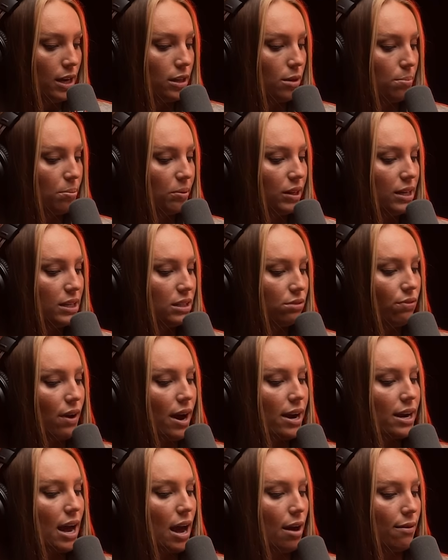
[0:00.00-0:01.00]
The police
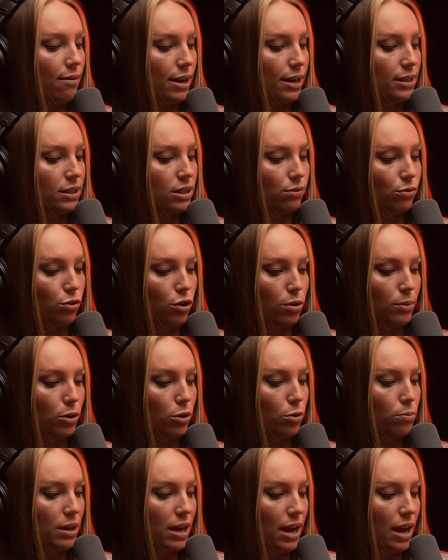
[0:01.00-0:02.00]
find evidence of
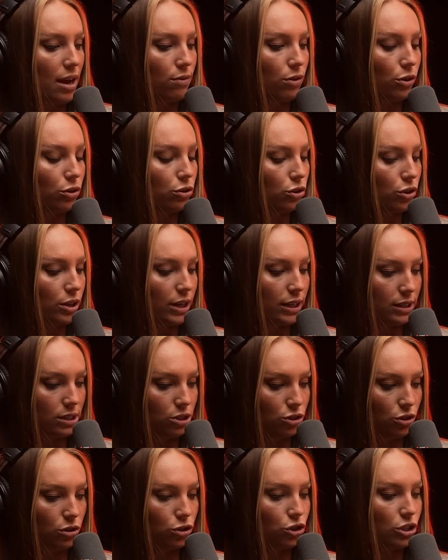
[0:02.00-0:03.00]
criminal behavior during the
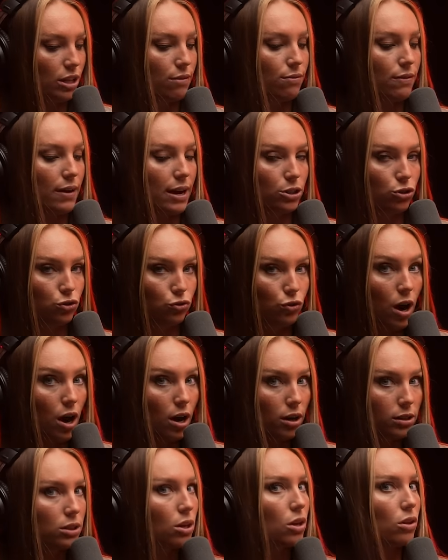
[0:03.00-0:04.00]
search. They find
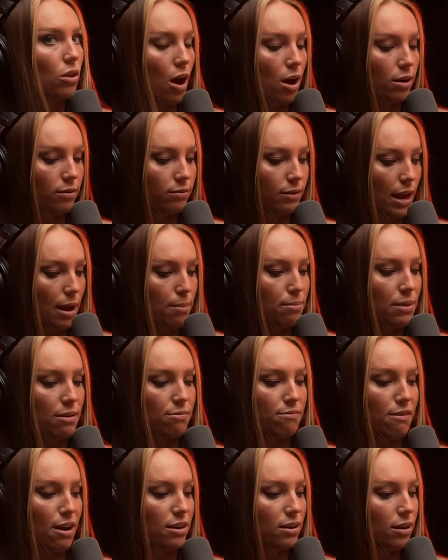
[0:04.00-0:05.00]
drugs, a lot of them. They
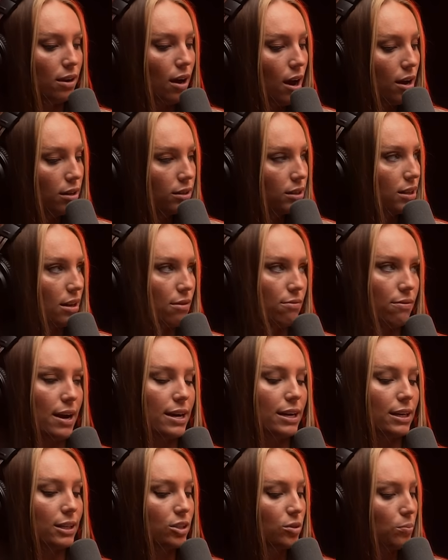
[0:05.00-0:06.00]
find guns. They
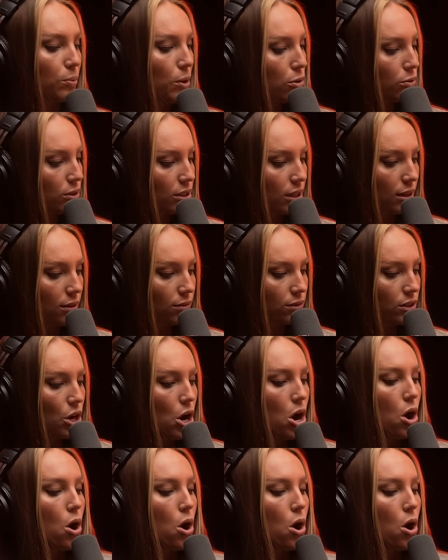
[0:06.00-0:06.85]
find explosives.